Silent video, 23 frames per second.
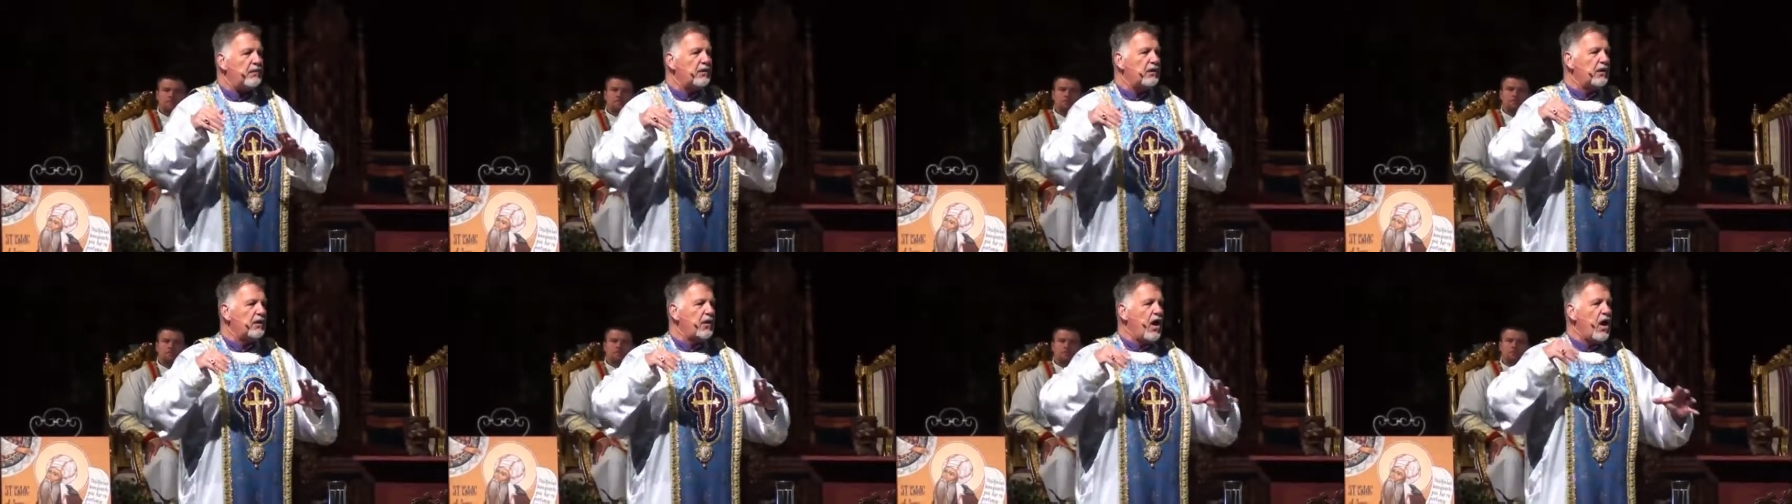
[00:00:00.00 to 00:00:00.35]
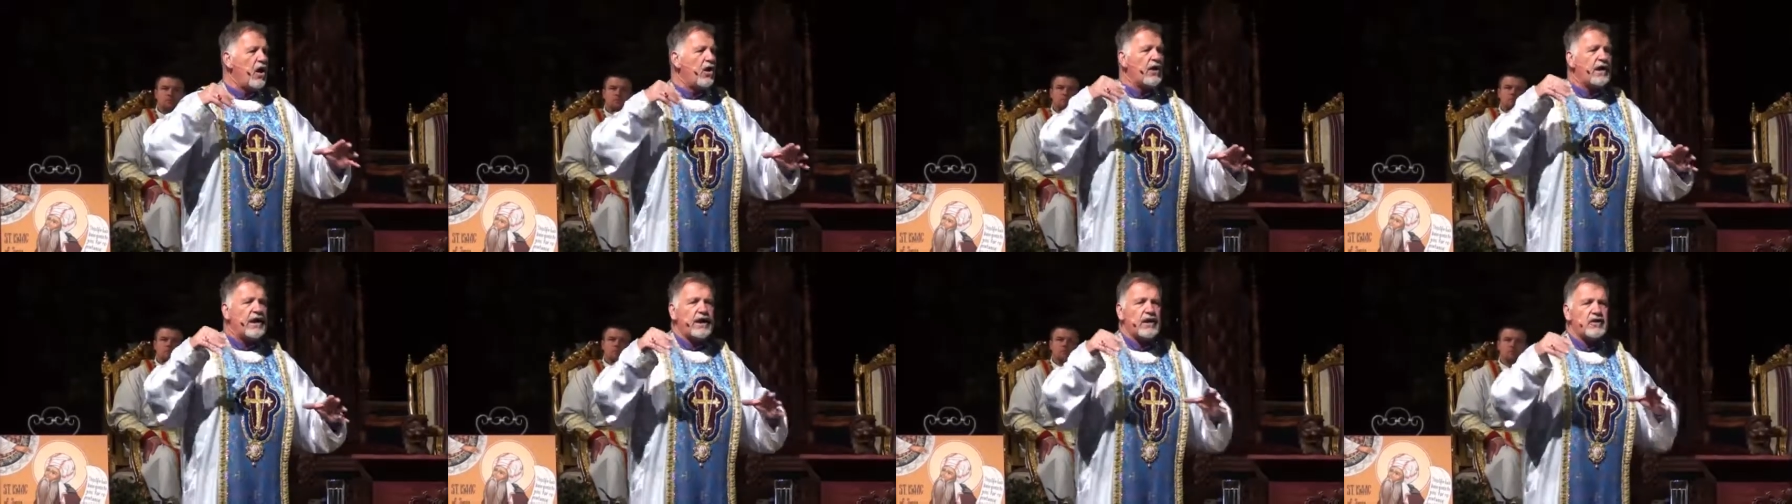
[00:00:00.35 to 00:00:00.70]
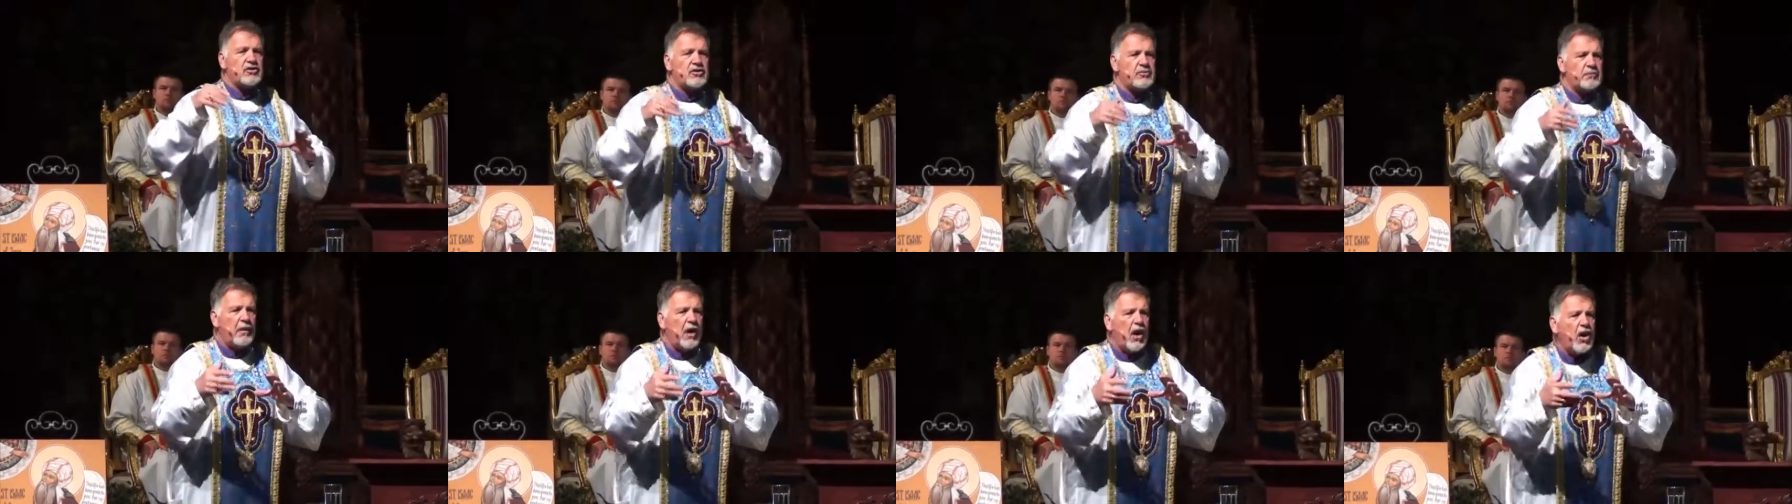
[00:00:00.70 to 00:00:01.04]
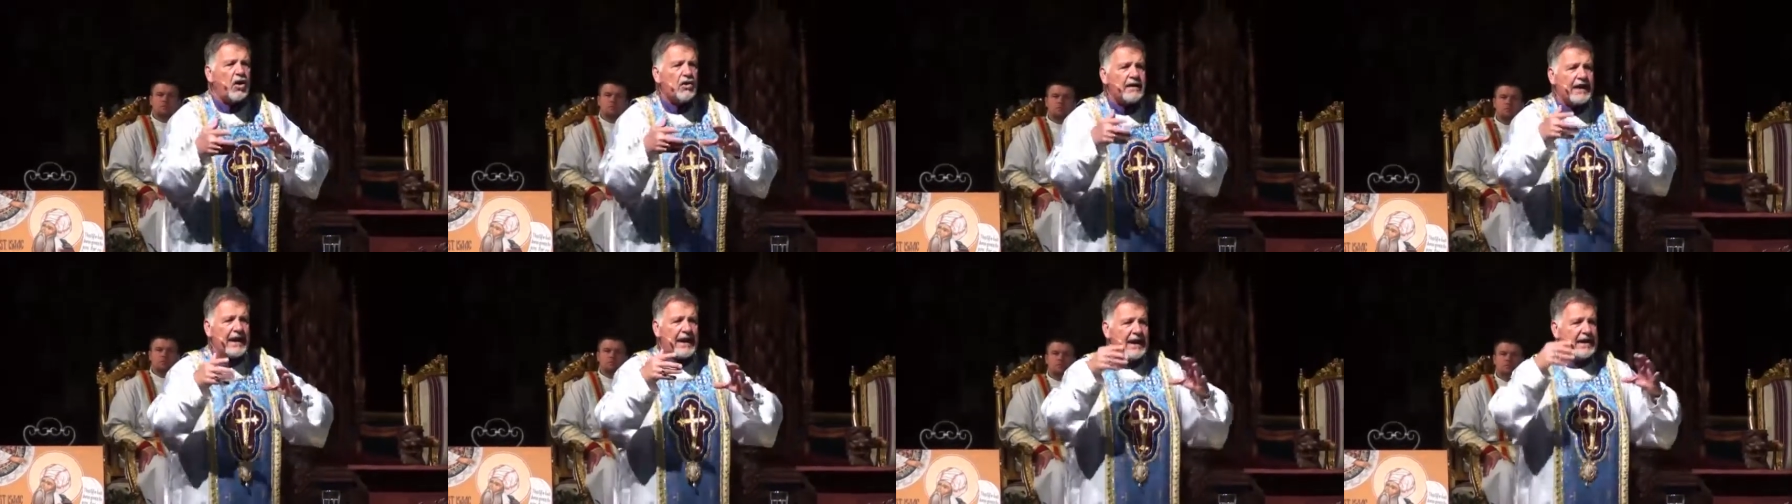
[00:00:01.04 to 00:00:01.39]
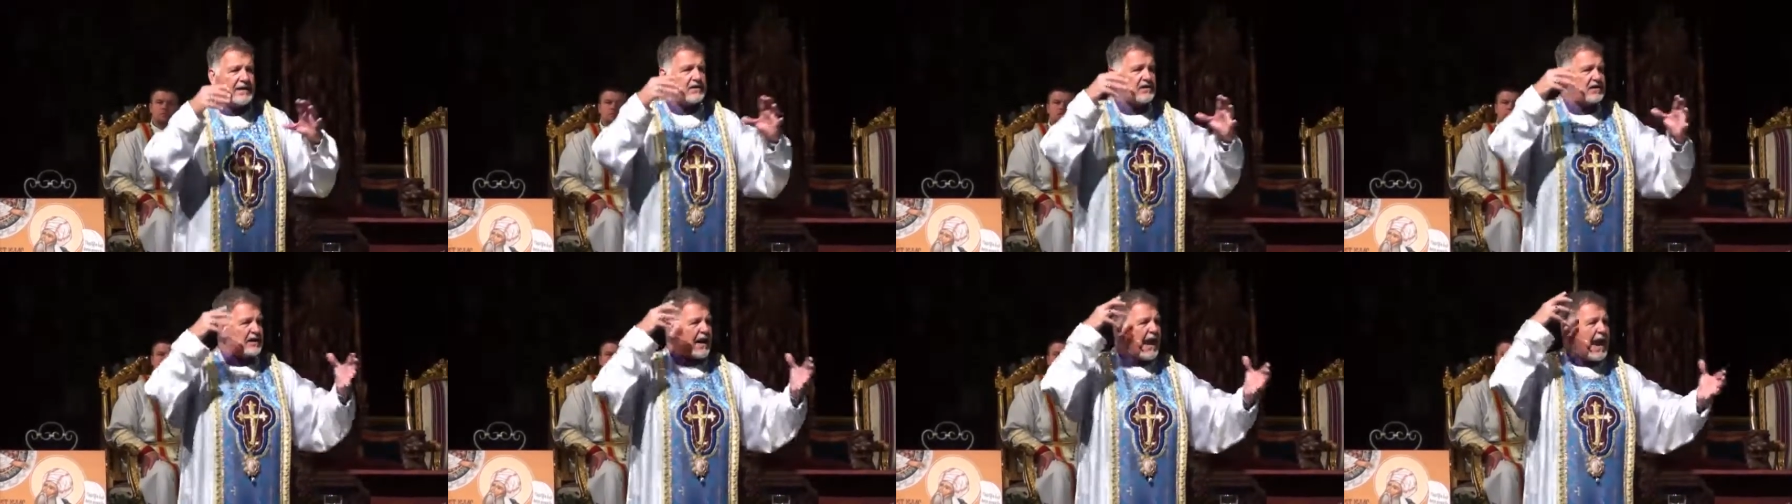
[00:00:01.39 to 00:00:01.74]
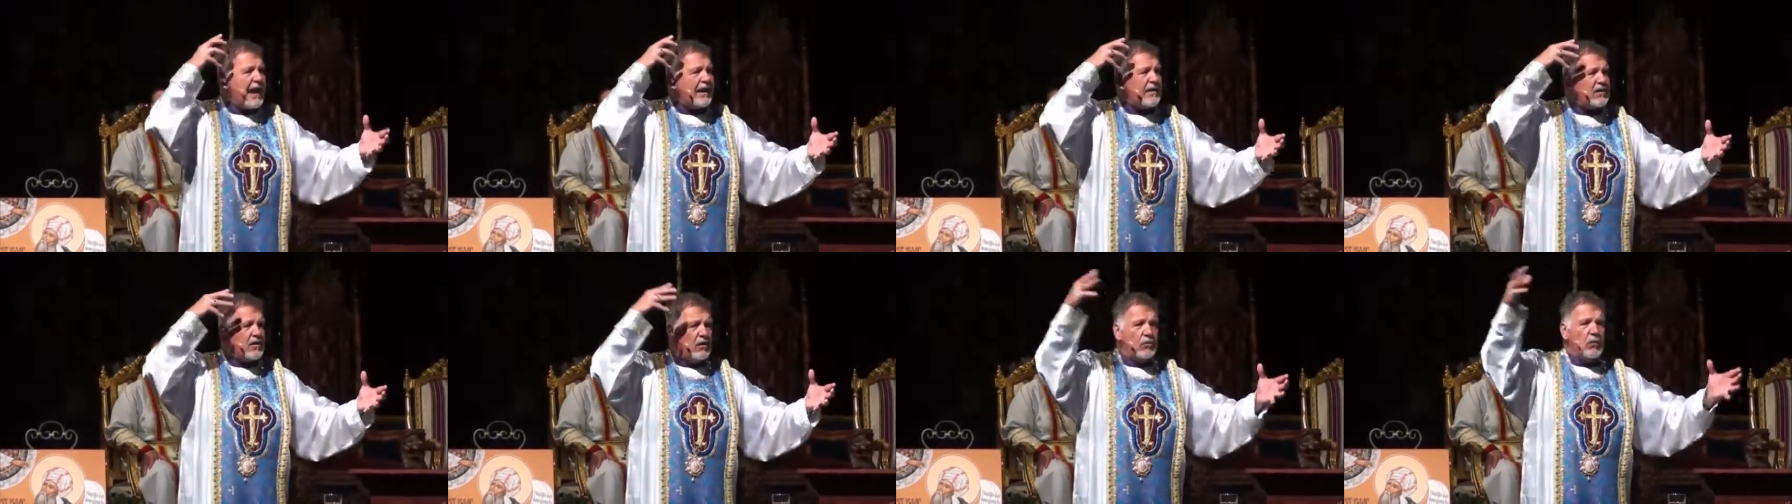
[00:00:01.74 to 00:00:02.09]
long hairs bald heads
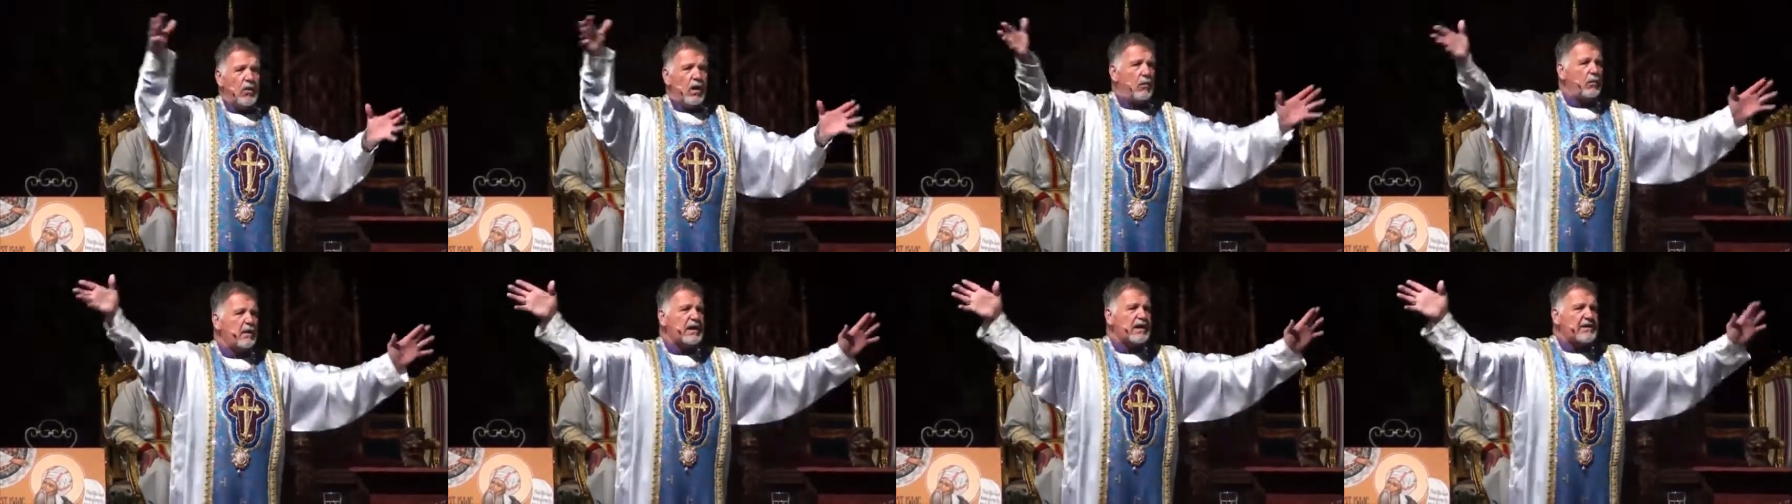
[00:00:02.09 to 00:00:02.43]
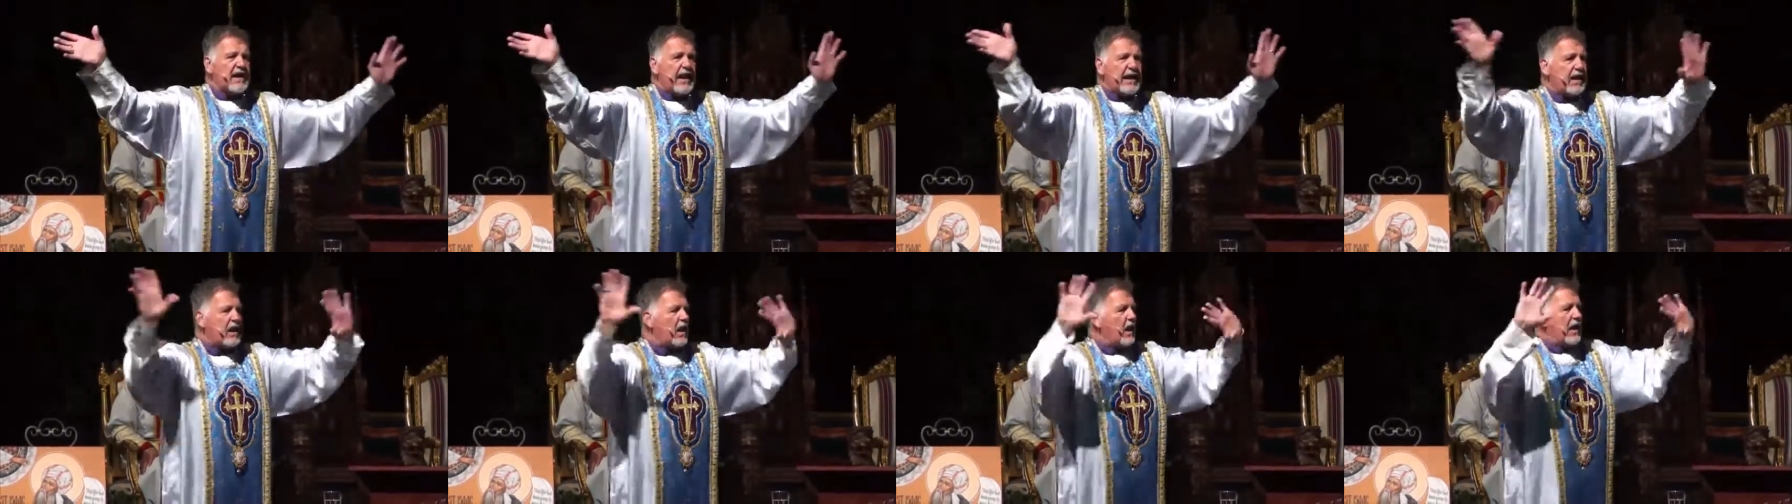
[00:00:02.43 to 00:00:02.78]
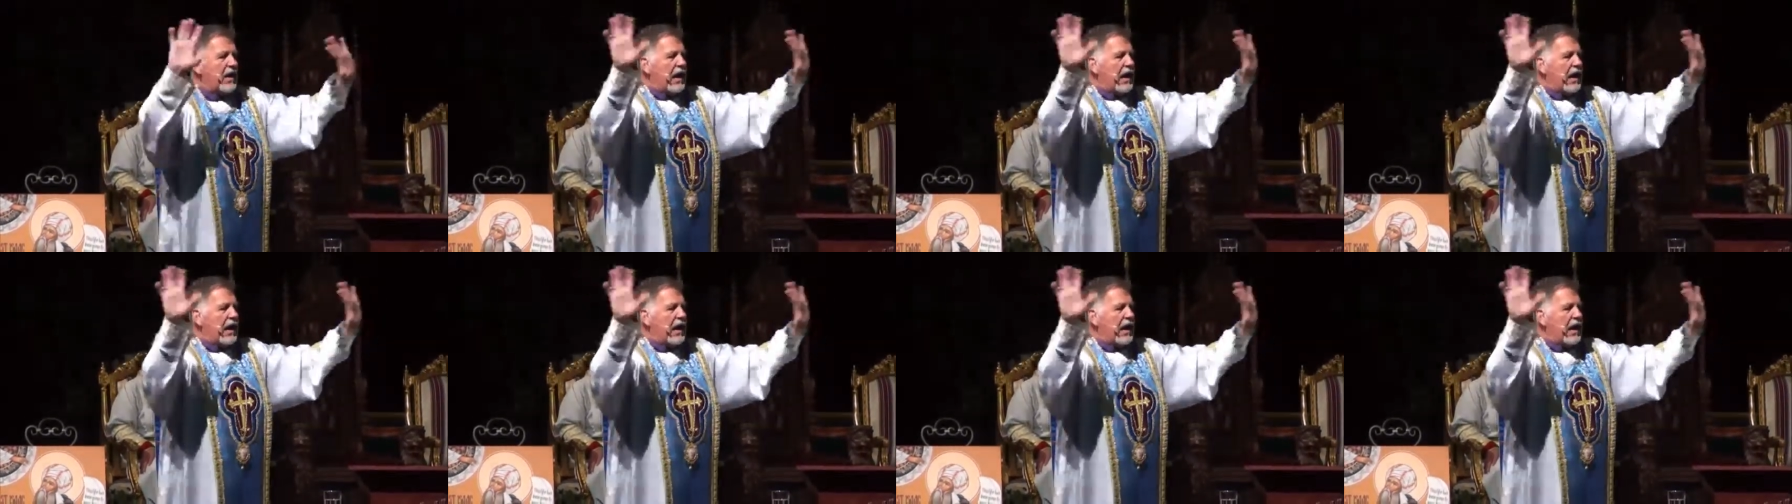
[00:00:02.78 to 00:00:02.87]
tat what we take